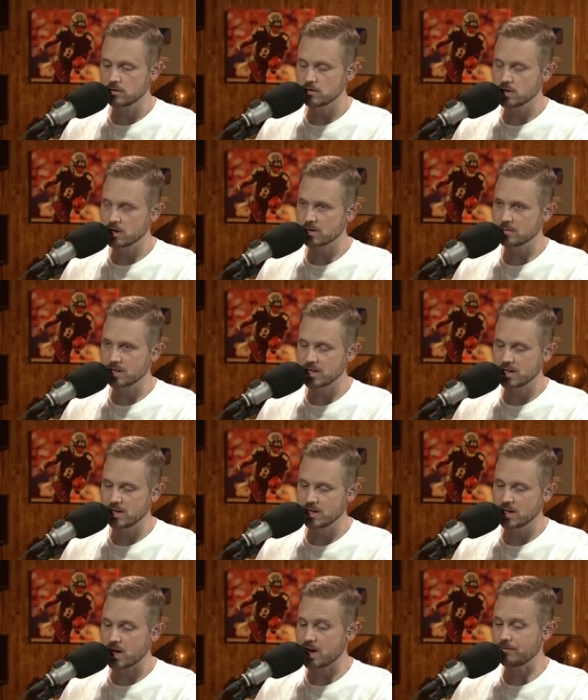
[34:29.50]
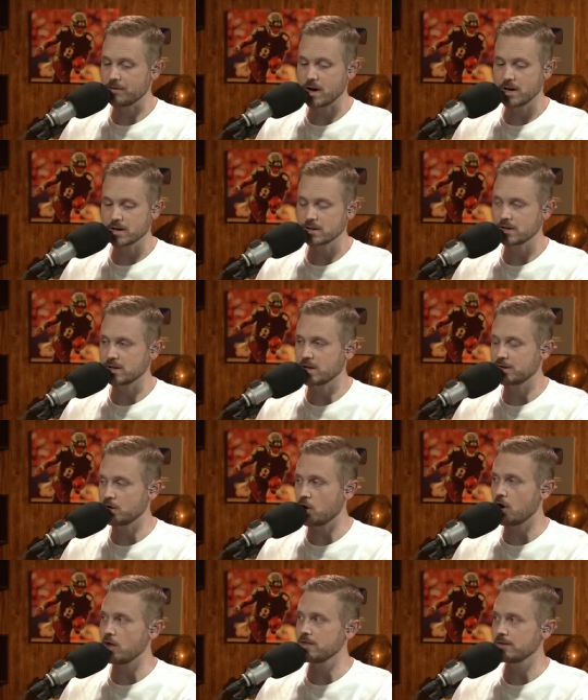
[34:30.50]
Jerick McKinnon. Ironically, in
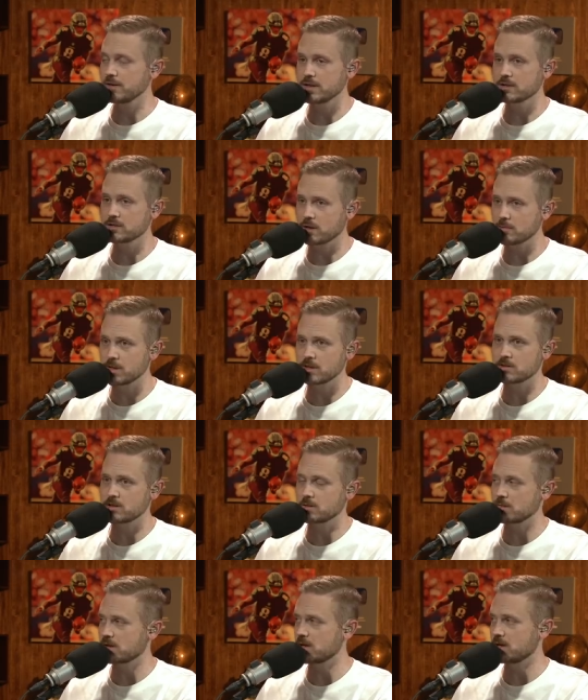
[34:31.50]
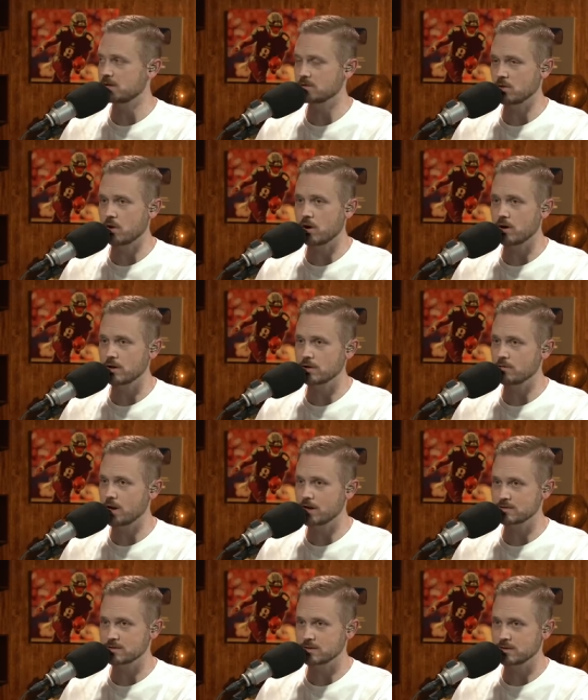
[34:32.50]
all the leagues I'm in, Jerick McKinnon's already
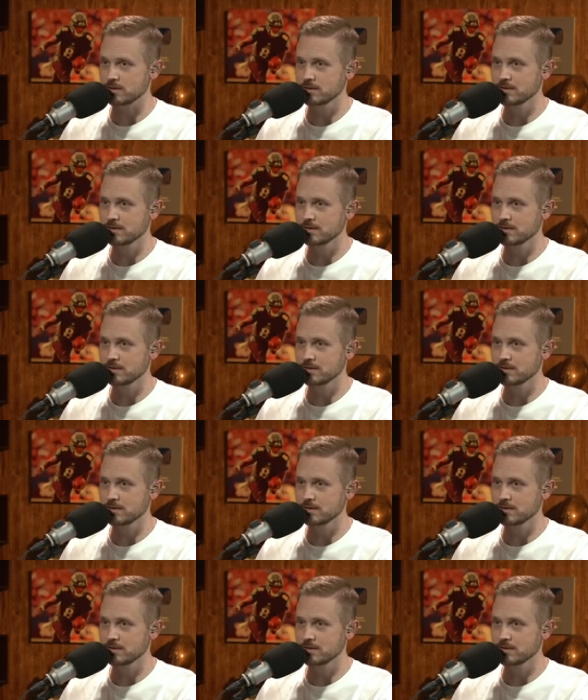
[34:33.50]
rostered.